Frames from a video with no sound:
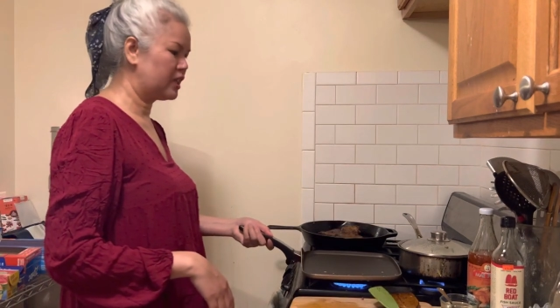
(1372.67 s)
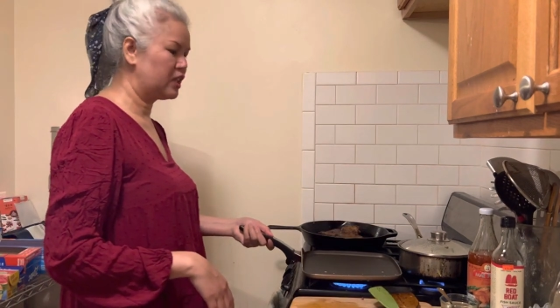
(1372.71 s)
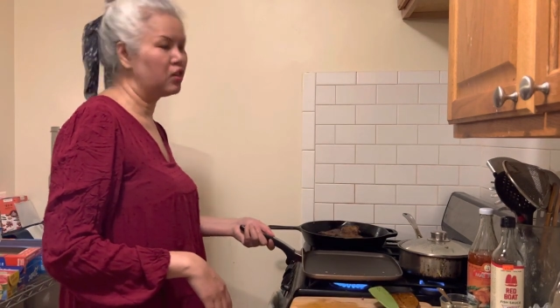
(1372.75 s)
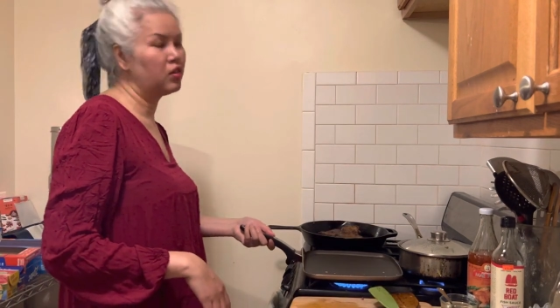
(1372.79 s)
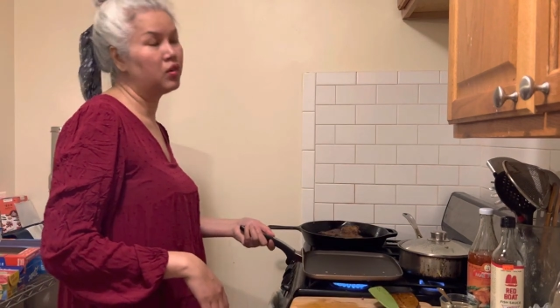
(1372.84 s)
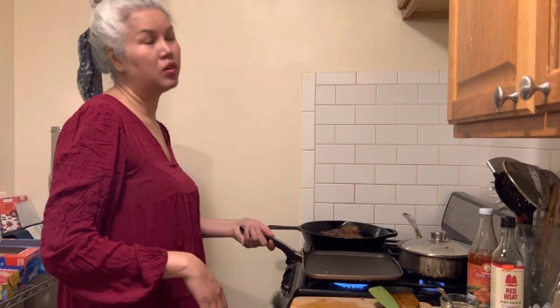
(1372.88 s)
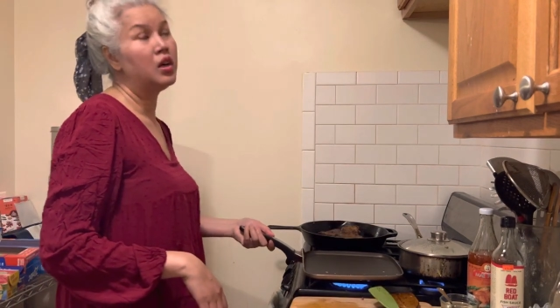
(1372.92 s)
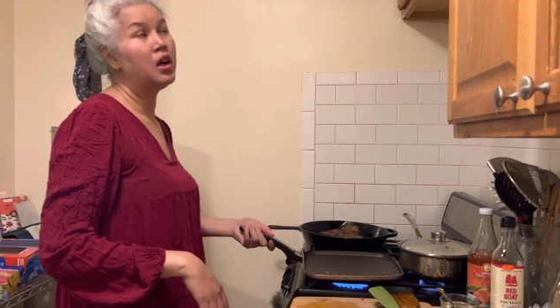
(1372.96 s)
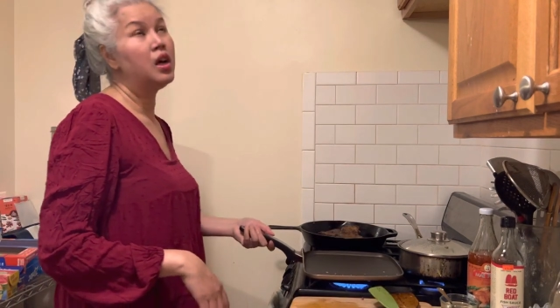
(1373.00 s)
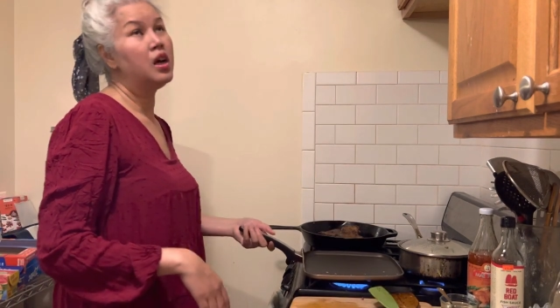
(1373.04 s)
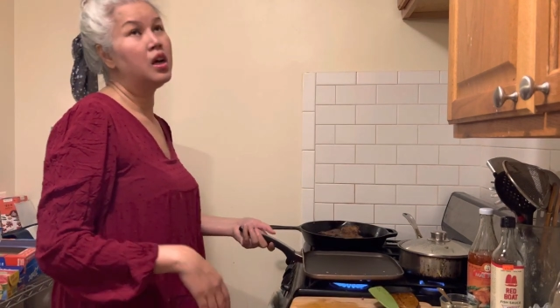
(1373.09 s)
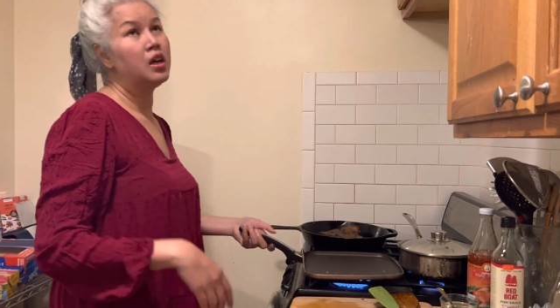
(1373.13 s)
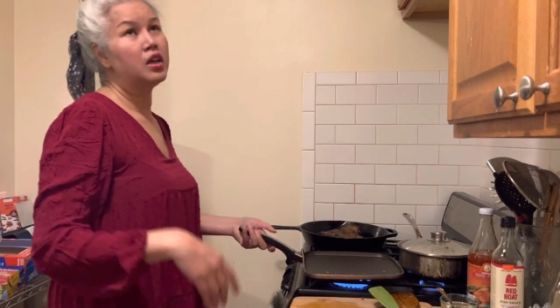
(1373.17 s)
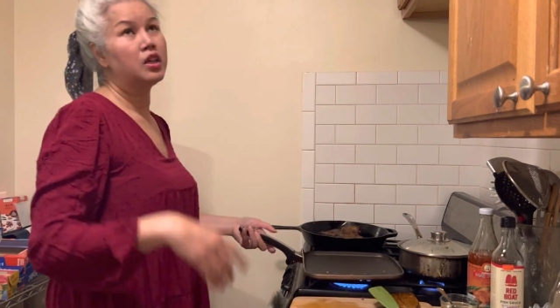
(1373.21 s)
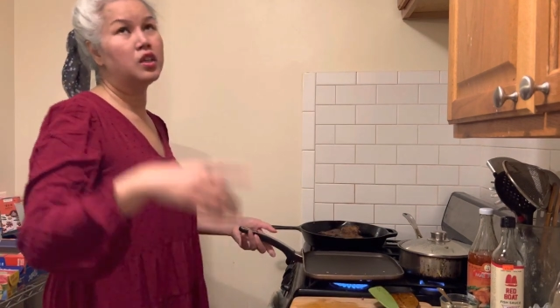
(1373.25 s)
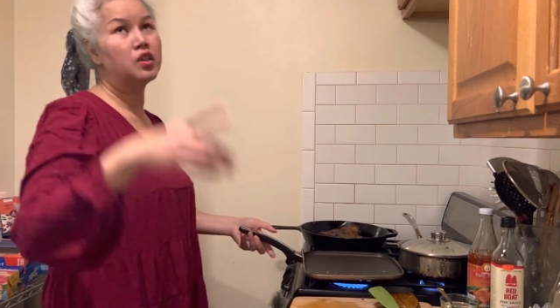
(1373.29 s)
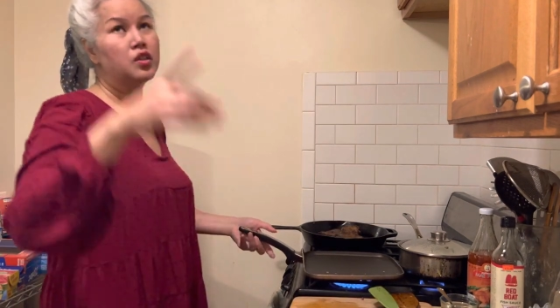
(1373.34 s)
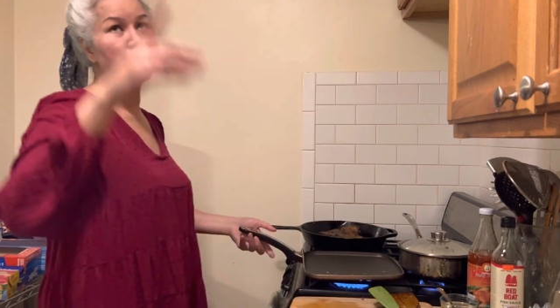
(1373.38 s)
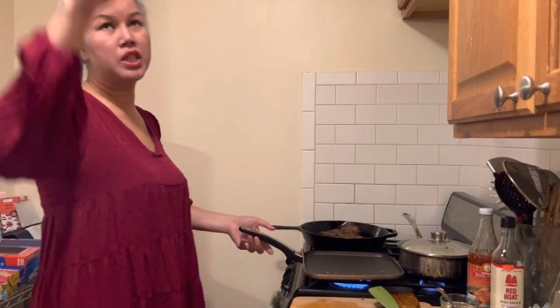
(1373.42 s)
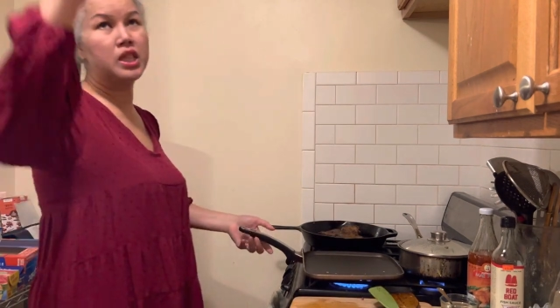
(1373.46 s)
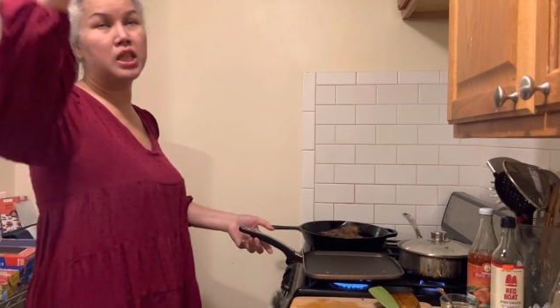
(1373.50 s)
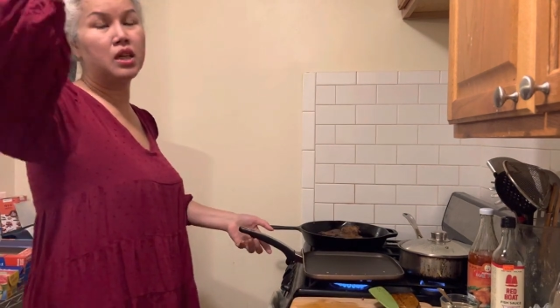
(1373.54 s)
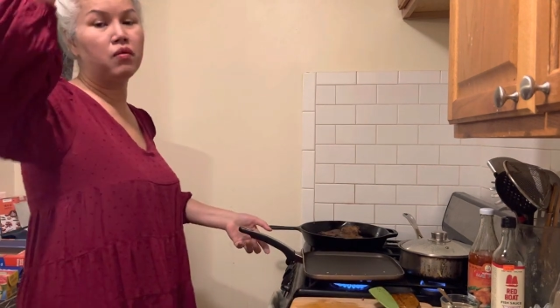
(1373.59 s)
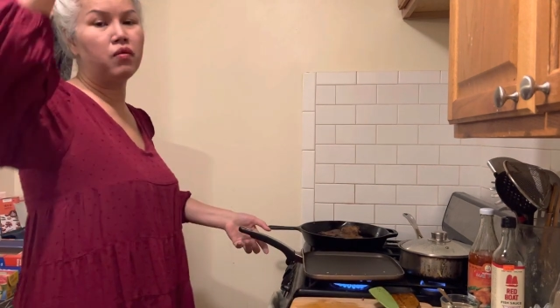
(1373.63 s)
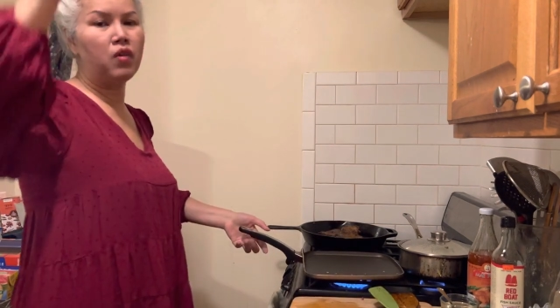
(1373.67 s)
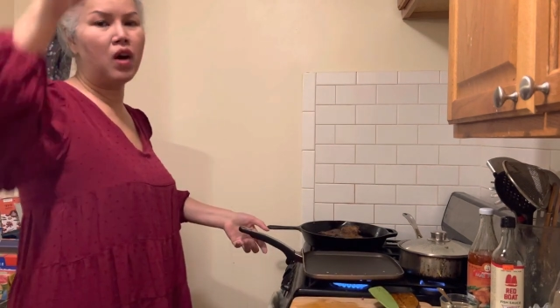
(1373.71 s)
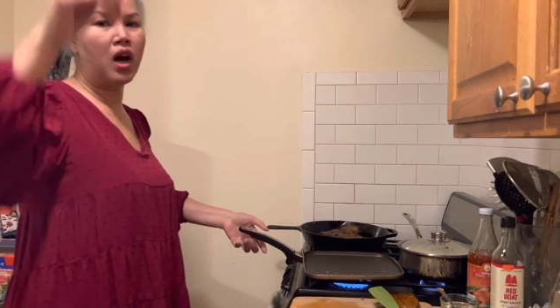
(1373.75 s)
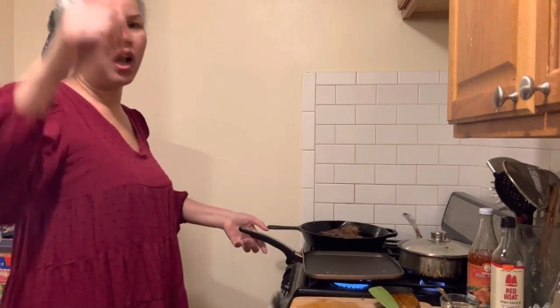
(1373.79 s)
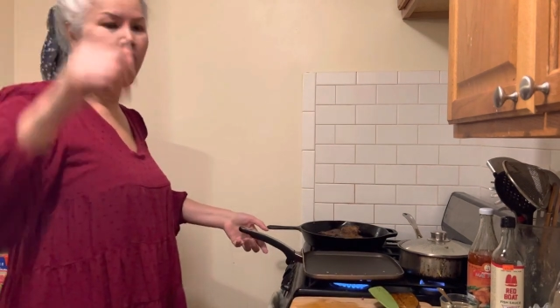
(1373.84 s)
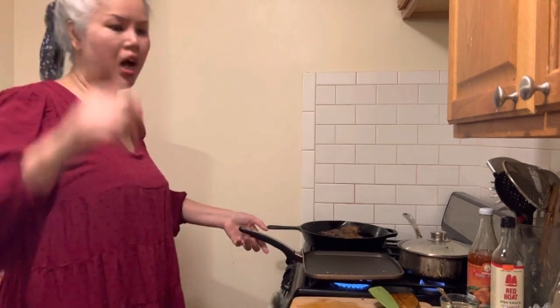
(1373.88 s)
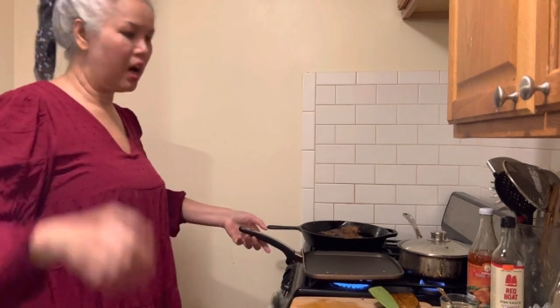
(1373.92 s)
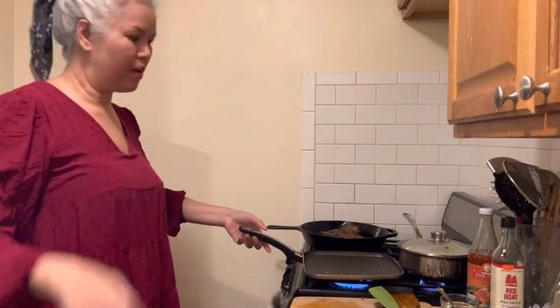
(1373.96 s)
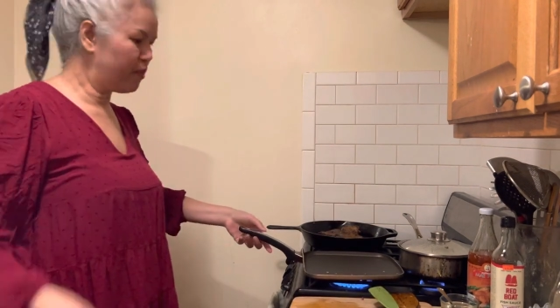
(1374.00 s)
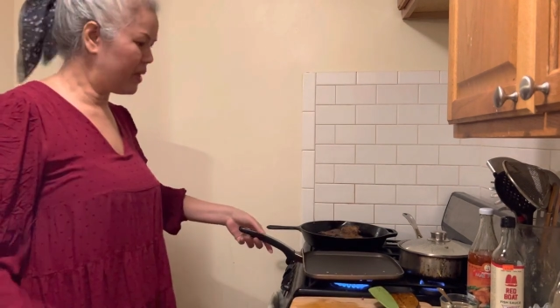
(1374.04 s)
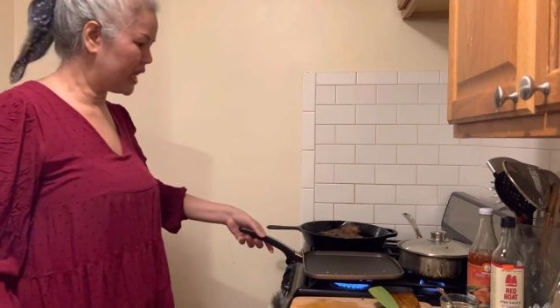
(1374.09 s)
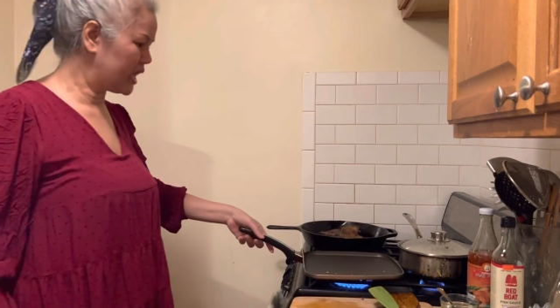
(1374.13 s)
to use the
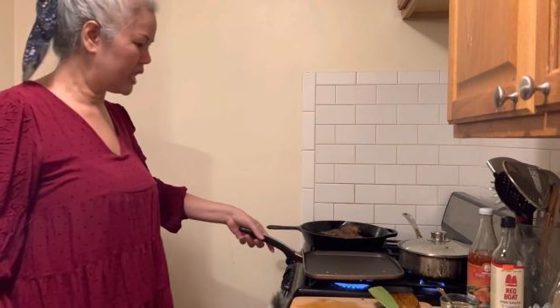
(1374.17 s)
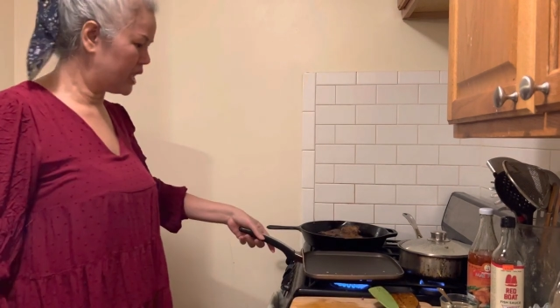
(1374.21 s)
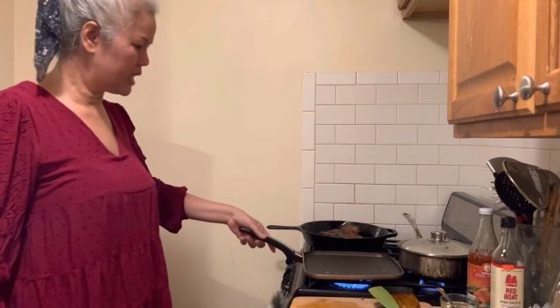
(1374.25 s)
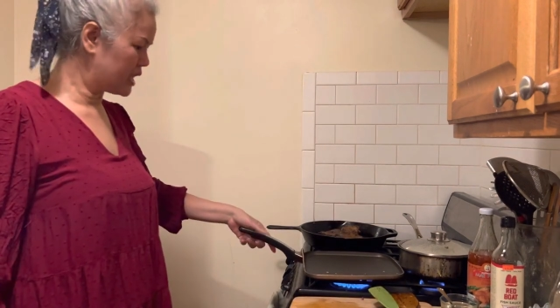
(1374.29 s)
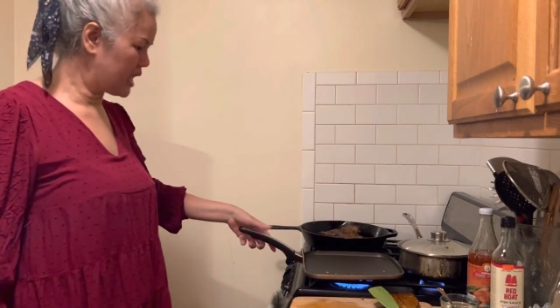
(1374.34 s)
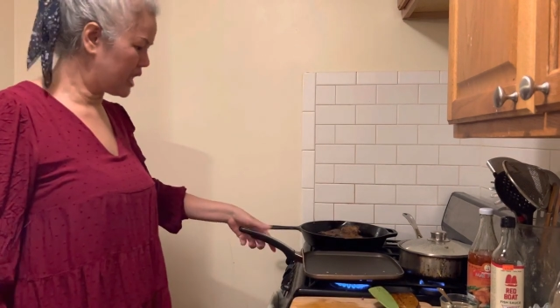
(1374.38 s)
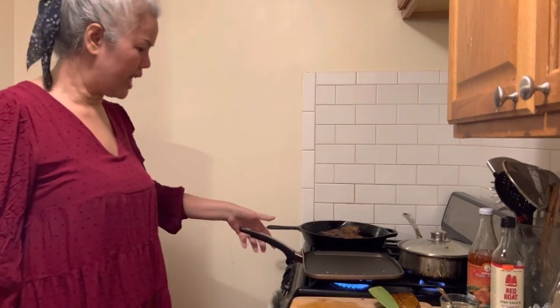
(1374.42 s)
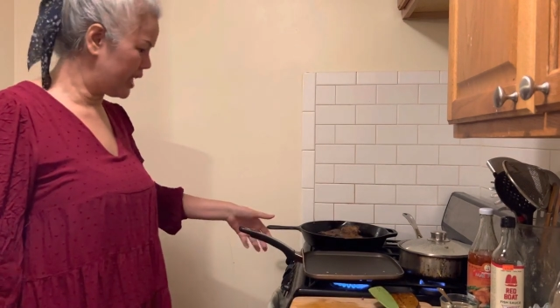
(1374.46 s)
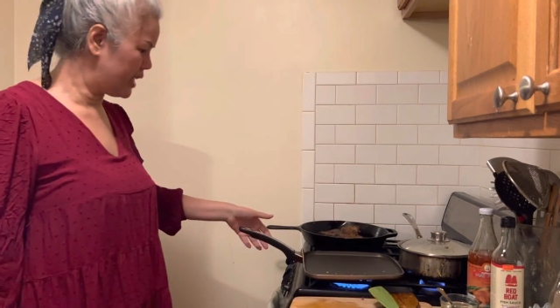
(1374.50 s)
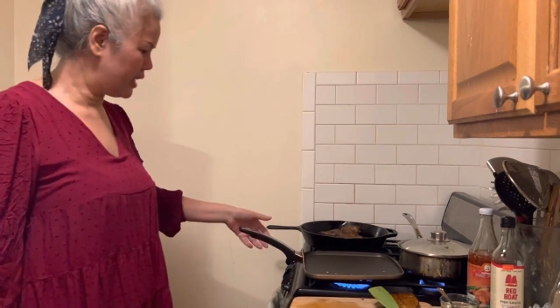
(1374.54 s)
wok because I